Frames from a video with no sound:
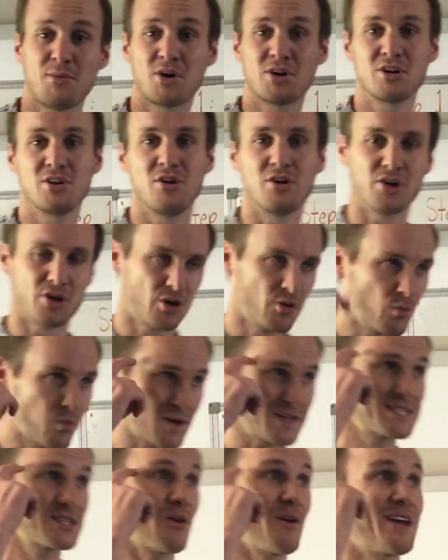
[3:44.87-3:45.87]
monologue,
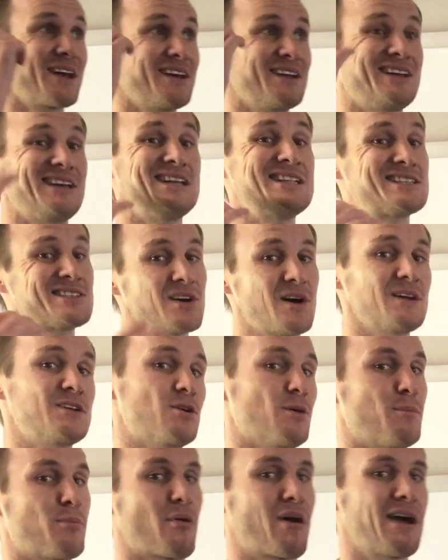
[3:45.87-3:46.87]
what's going on inside
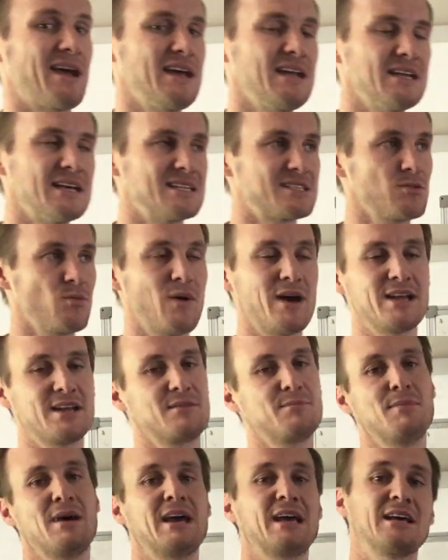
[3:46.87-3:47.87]
your brain as a way
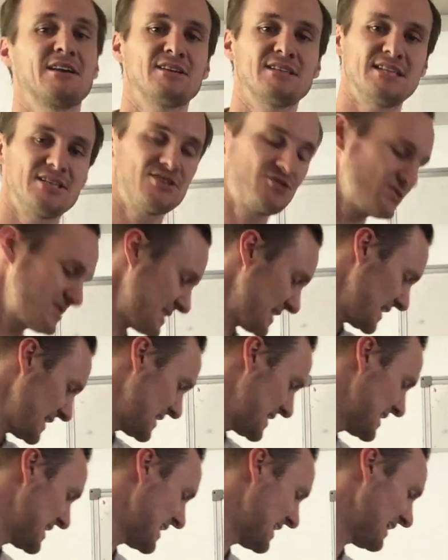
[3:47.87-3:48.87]
to make it interesting,
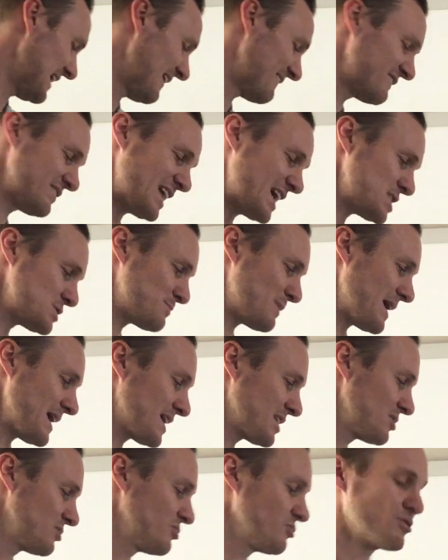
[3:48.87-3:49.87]
a
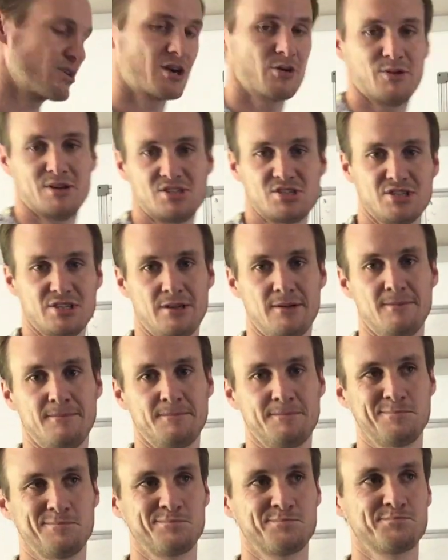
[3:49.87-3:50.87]
flashback, or a question.
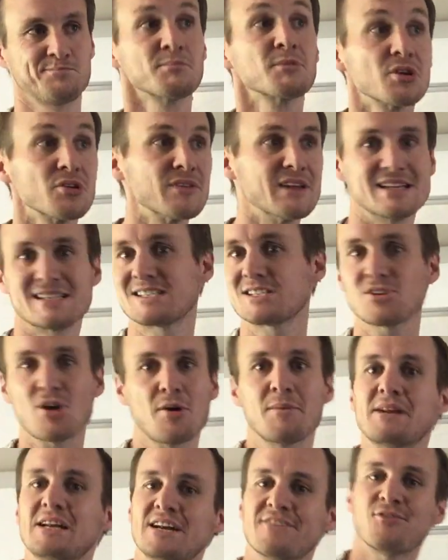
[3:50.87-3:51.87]
There's so
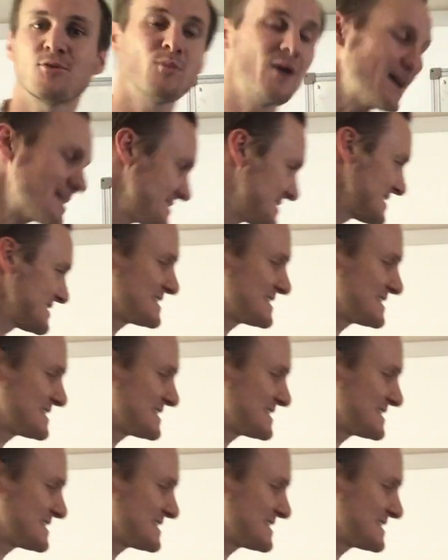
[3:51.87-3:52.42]
many different ways to